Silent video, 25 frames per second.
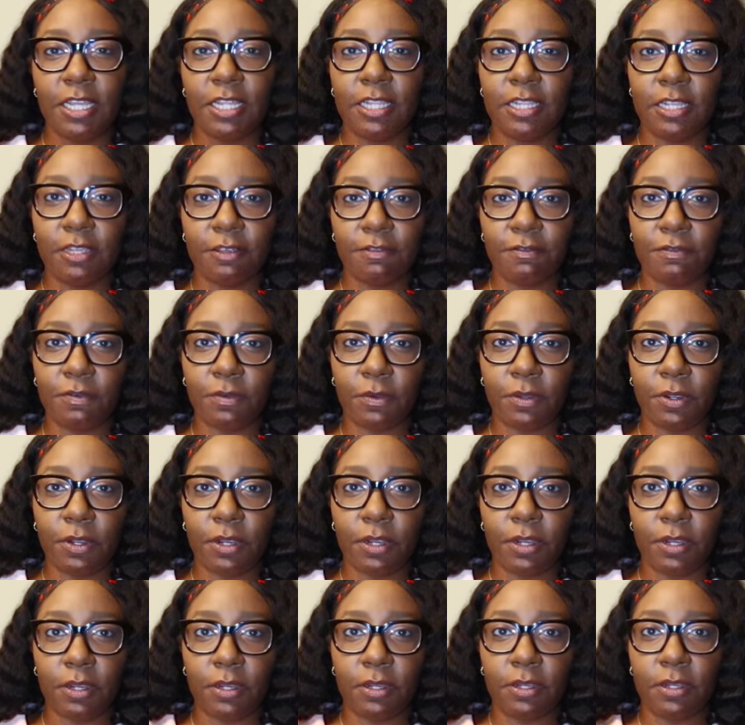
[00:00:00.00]
look
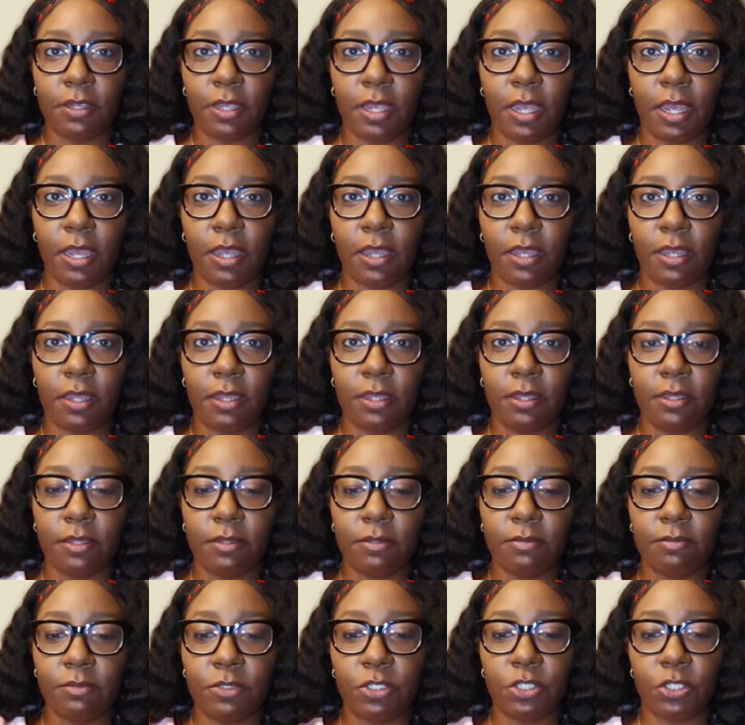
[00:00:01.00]
for
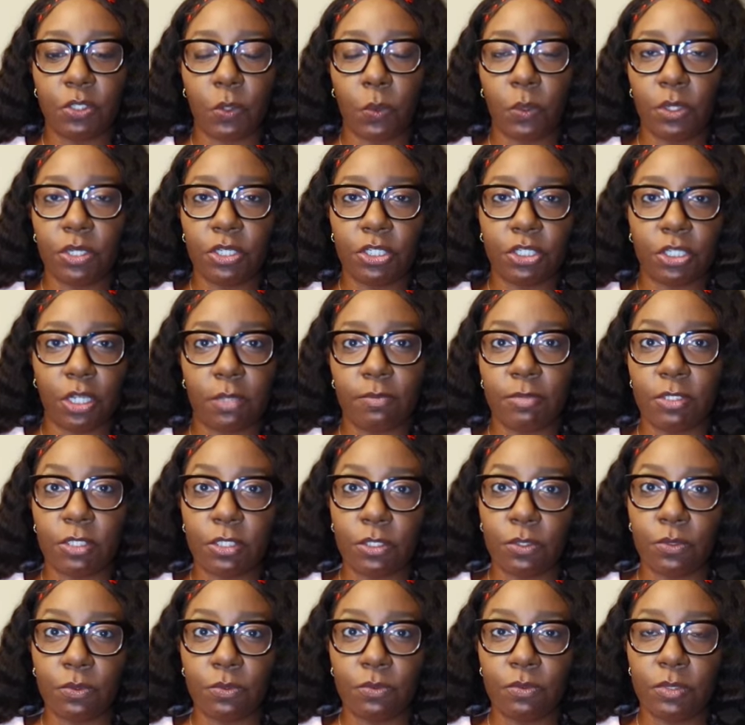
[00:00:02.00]
a short
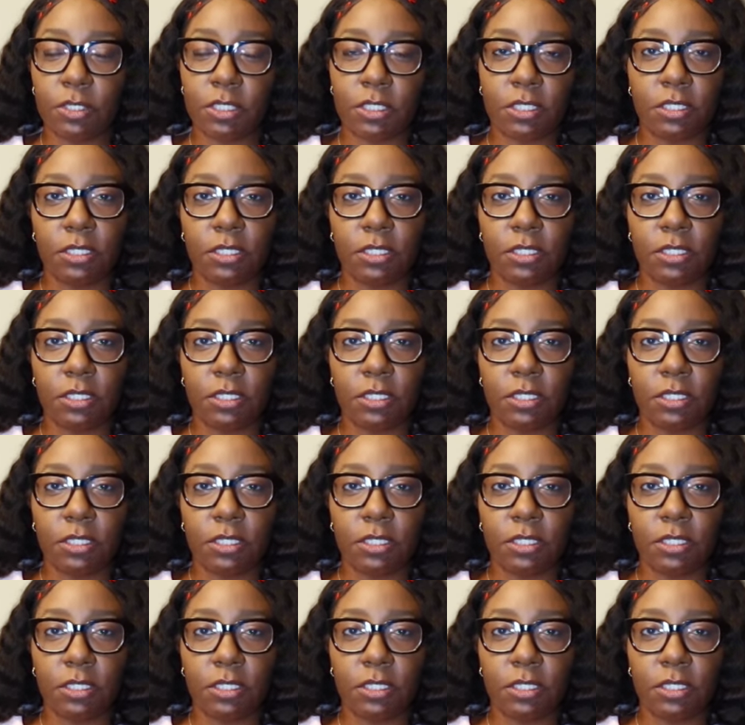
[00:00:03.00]
jumpsuit